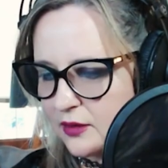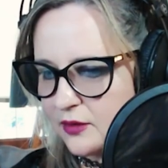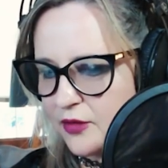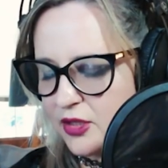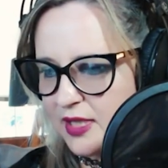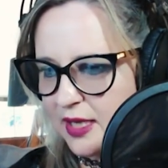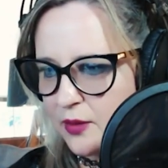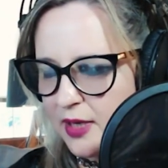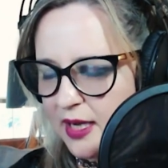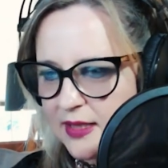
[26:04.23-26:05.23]
the first thing I
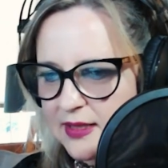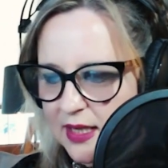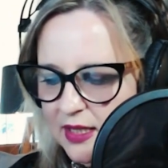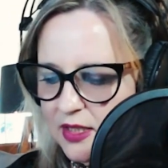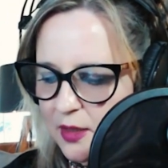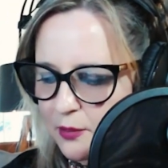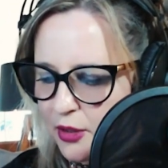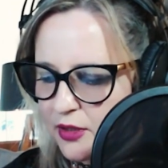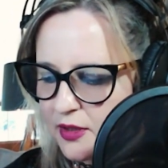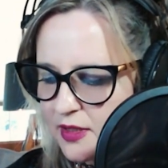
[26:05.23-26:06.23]
want to ask actually
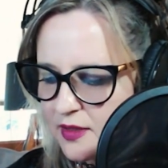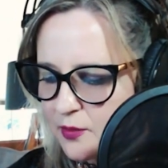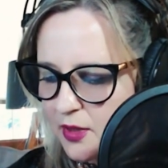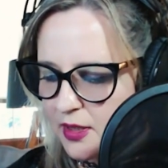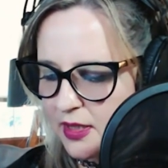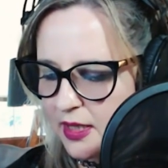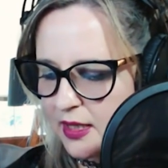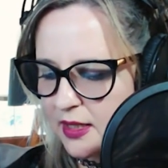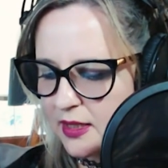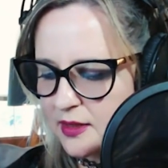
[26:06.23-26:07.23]
about this one
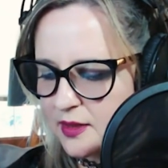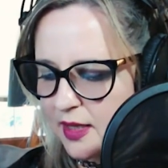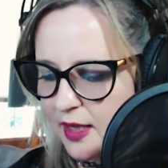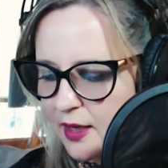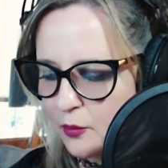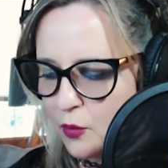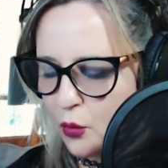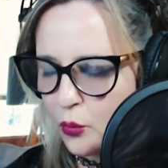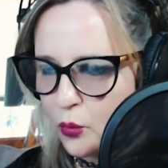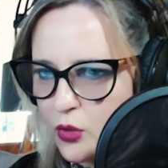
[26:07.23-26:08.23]
is,
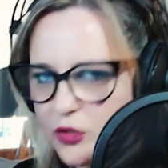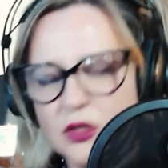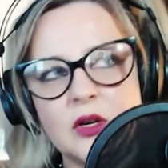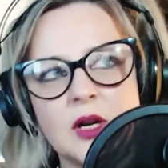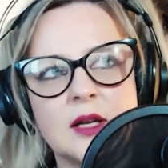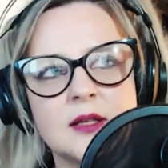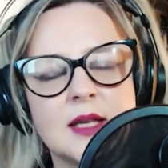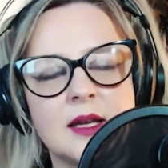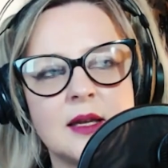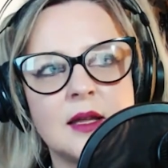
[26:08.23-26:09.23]
was there,
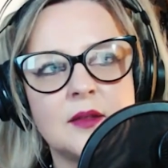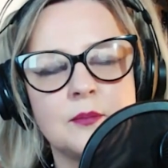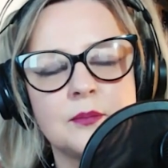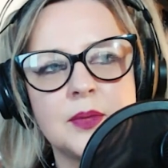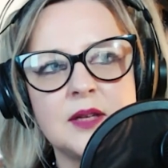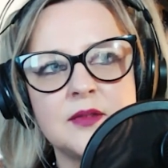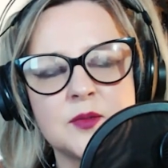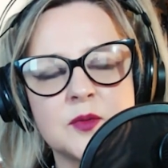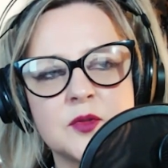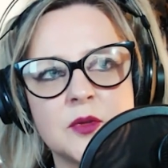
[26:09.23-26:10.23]
because I believe
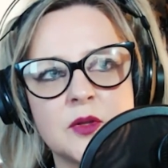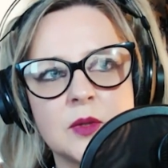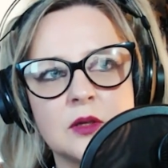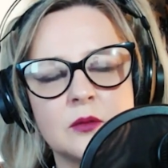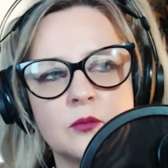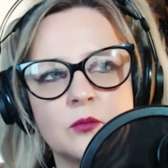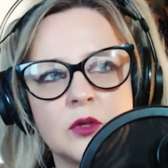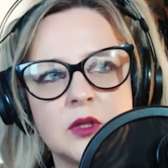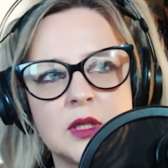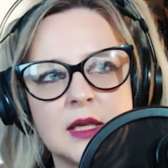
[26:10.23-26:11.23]
this was one
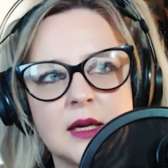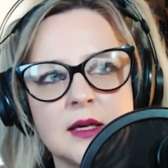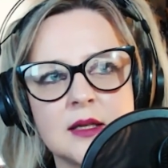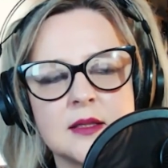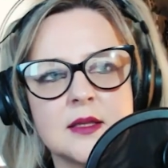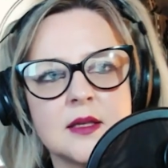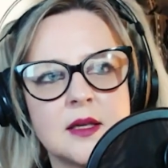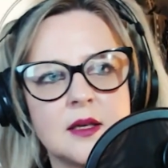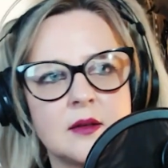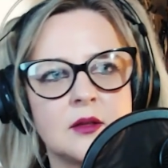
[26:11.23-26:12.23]
that has
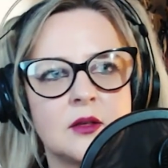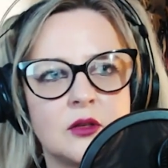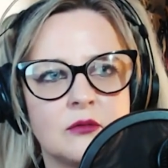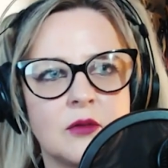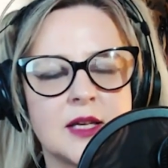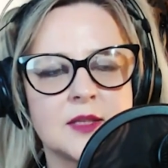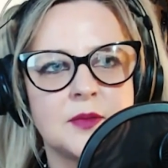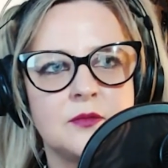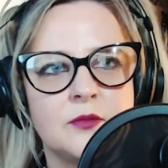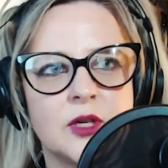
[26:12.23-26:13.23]
your
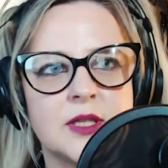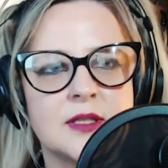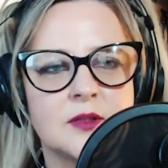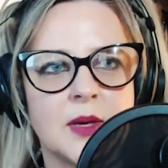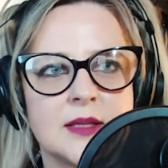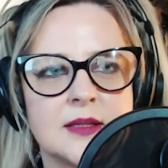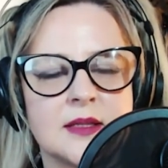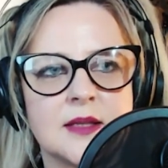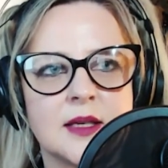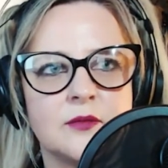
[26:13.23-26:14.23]
rasping voice as well as
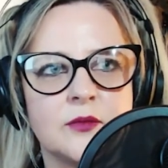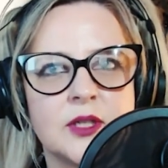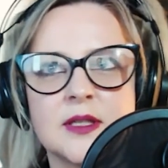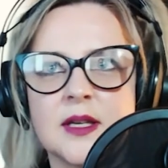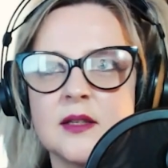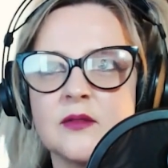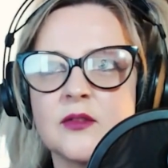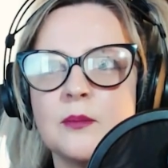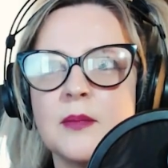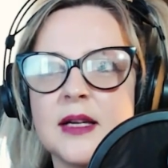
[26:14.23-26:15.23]
the singing voice kind of
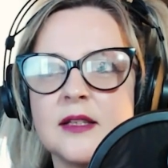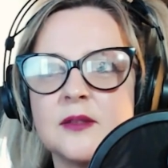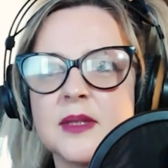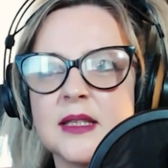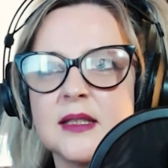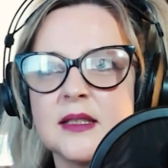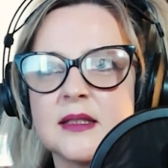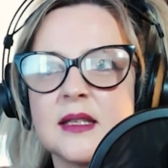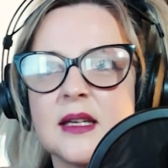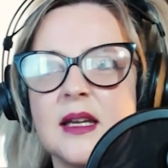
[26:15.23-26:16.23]
combined within
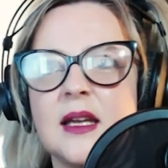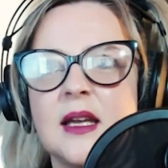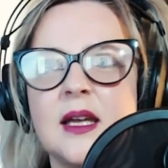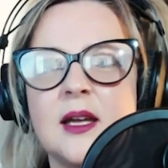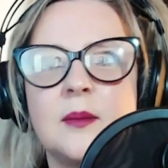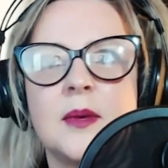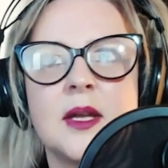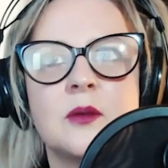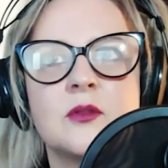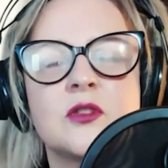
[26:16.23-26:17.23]
it. And
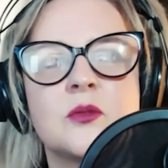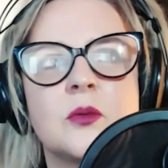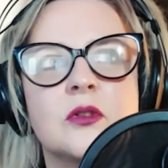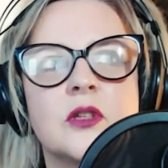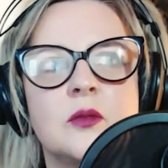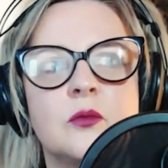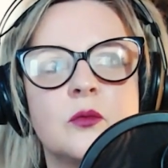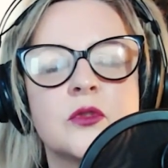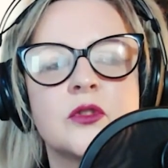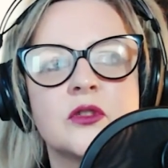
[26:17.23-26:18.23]
I was just wondering,
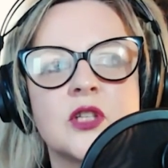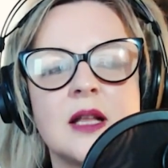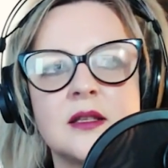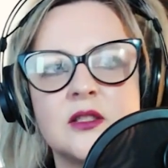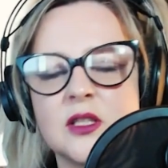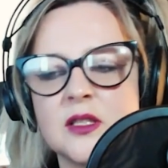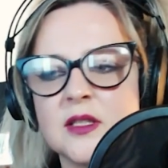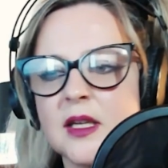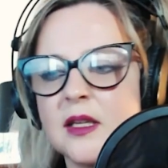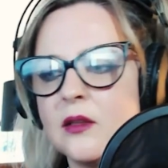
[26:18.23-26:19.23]
was there
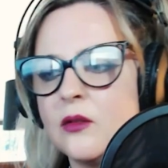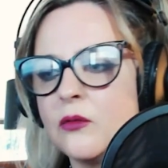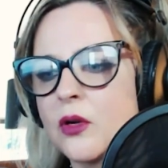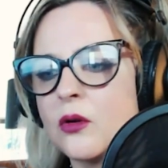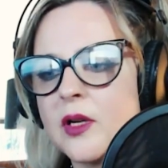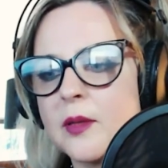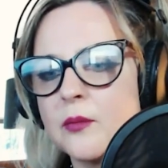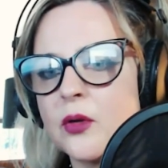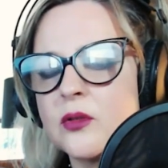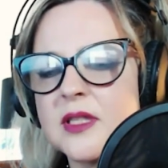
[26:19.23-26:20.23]
challenges in the recording
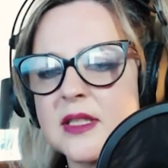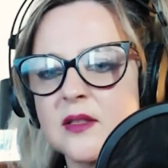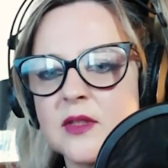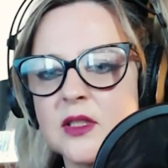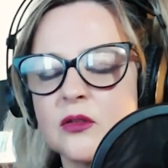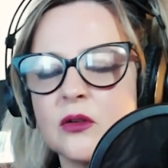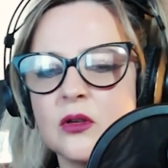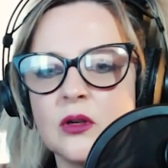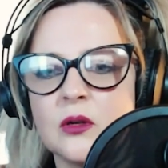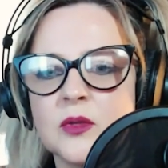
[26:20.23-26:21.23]
process of this
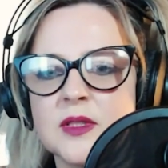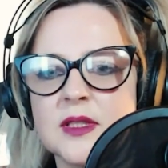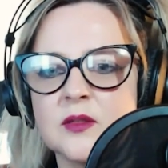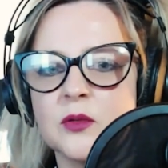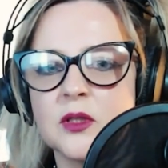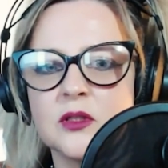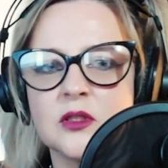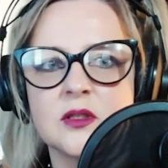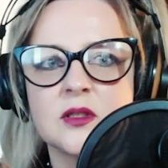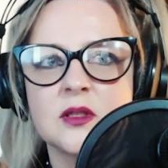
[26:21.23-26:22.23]
song, or was this one
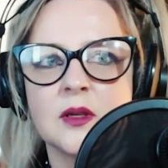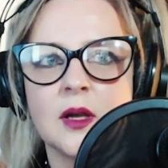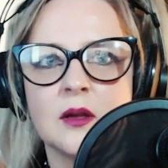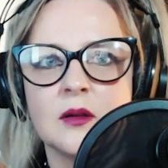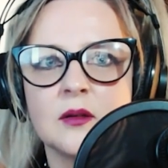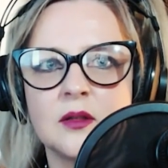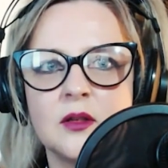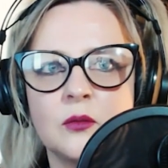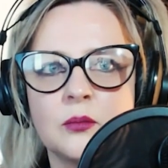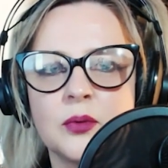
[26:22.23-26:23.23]
just,
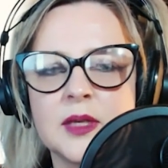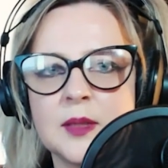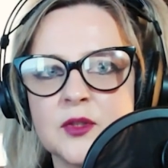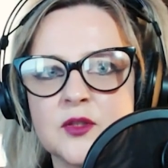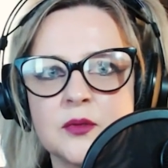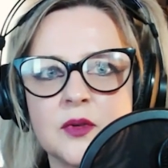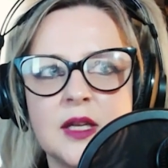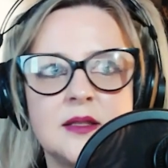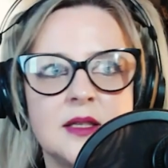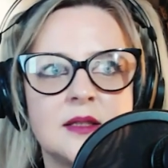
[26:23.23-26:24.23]
pretty much
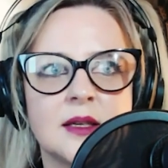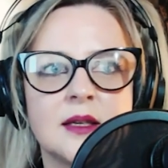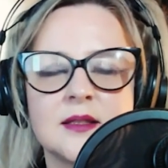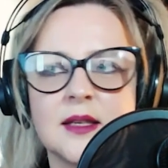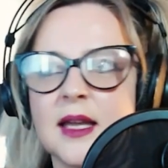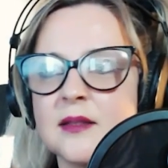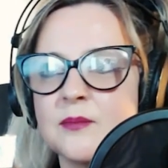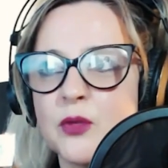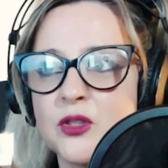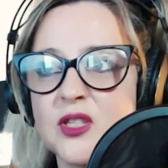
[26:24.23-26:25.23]
easy to get
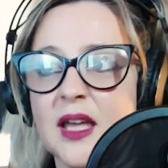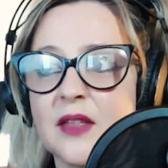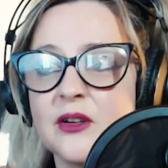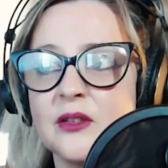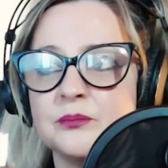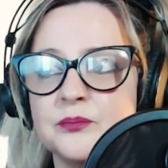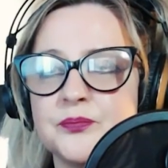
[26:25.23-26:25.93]
put together?